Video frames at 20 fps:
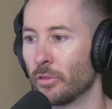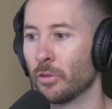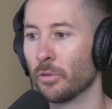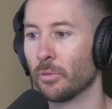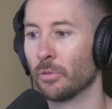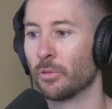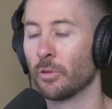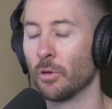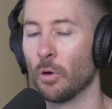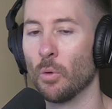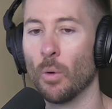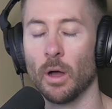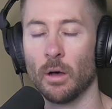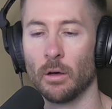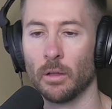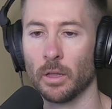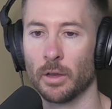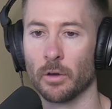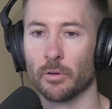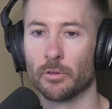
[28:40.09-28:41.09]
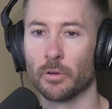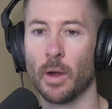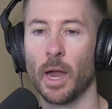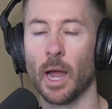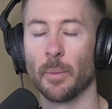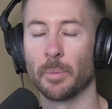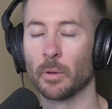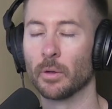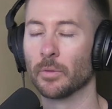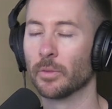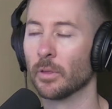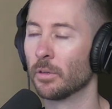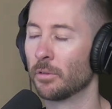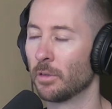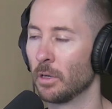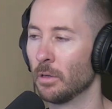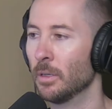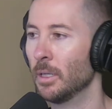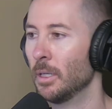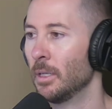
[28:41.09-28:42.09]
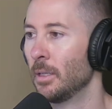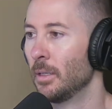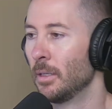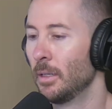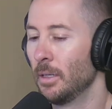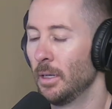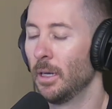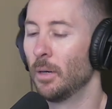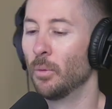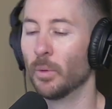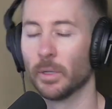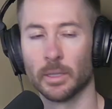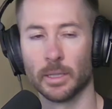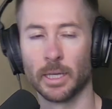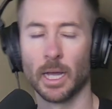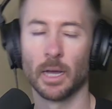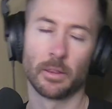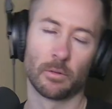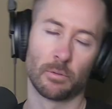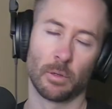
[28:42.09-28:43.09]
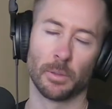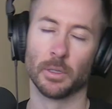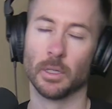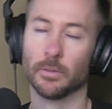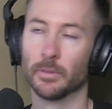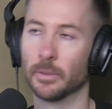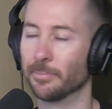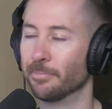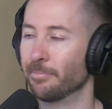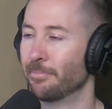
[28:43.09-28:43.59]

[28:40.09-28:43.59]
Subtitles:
do so well and are so happy with it. So that's why I love it.